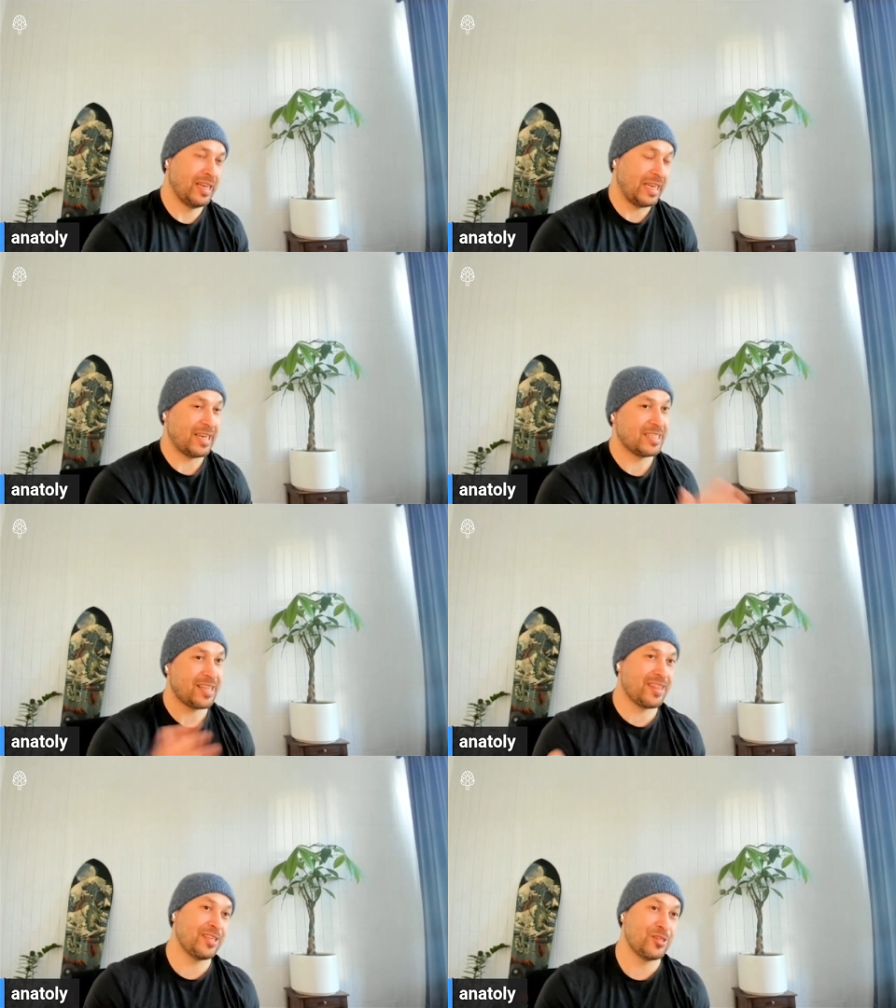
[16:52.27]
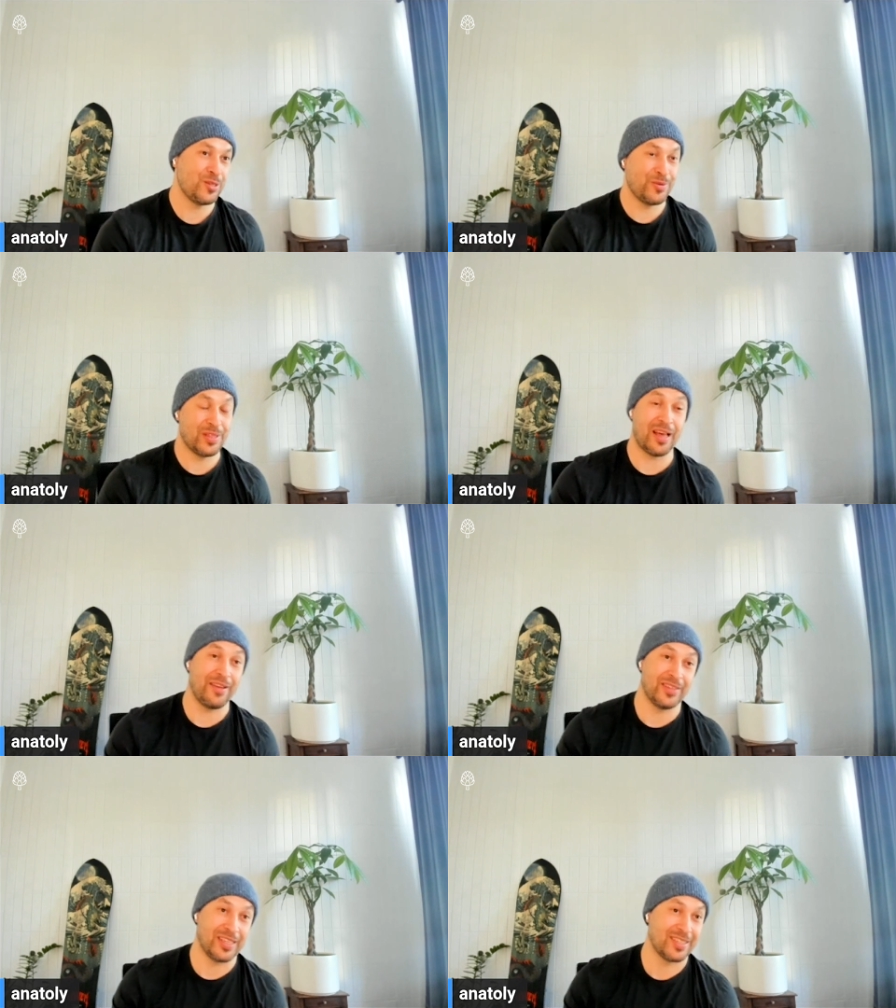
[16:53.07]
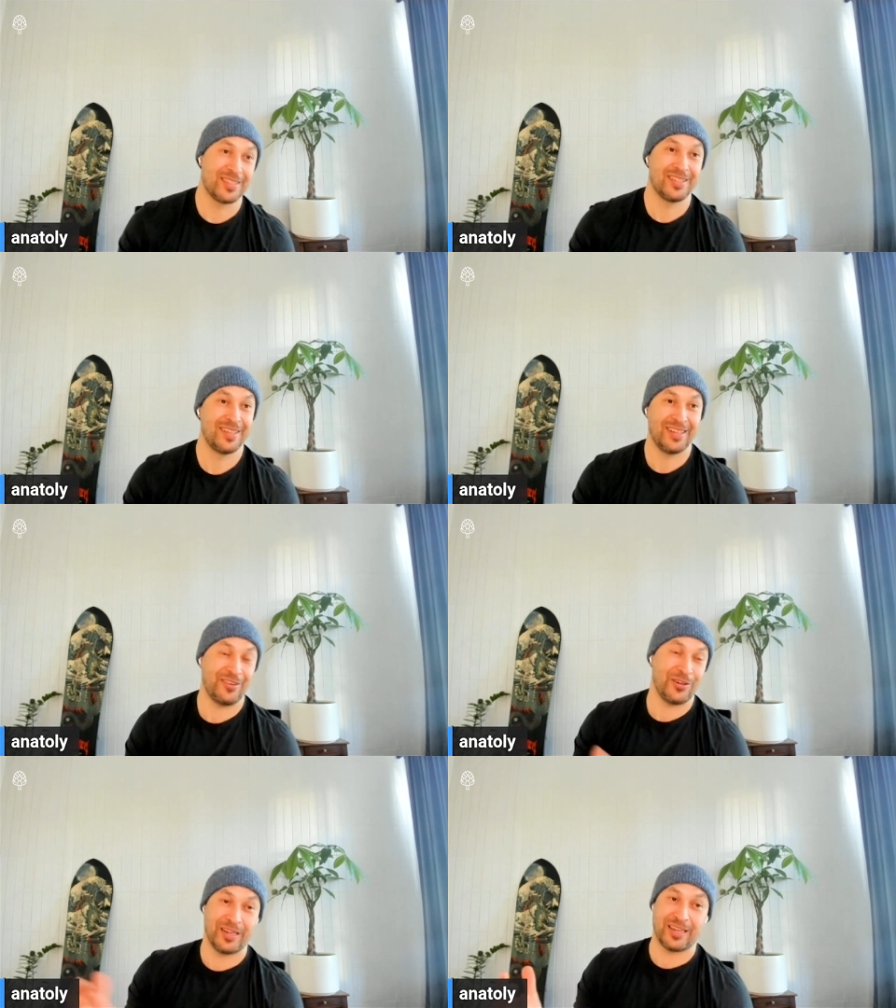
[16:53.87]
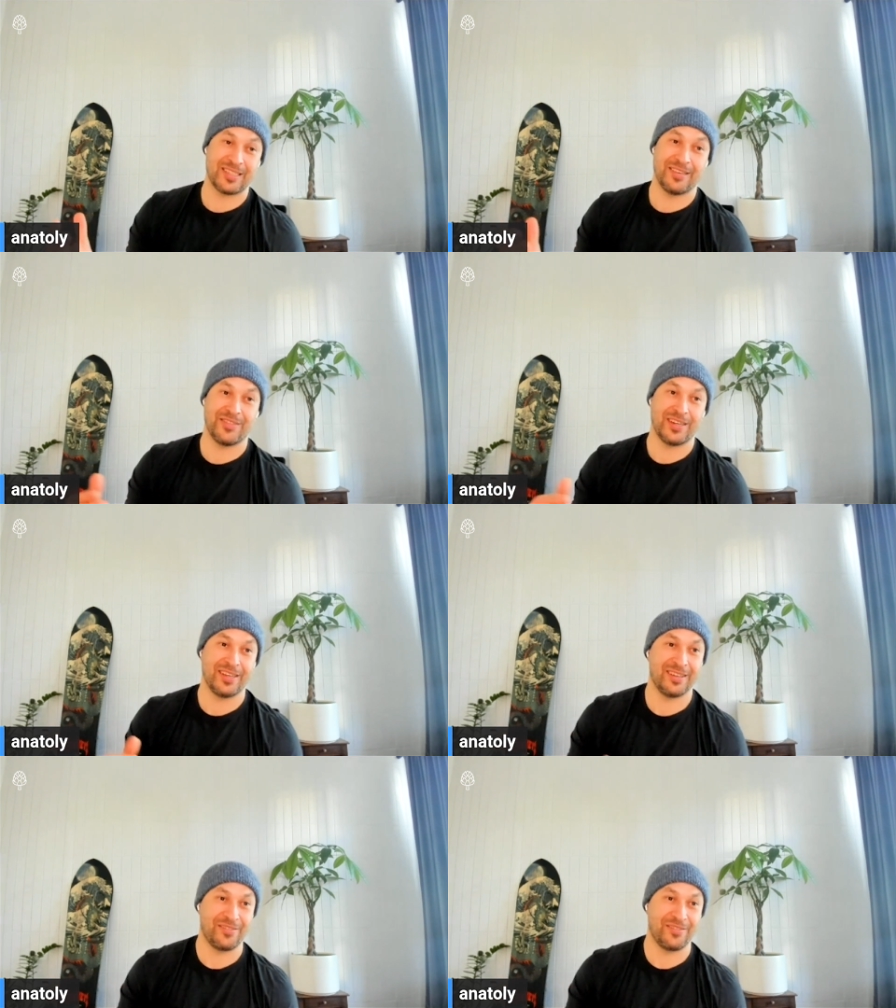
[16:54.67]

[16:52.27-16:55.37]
And it has nothing to do with liveness or inactivity.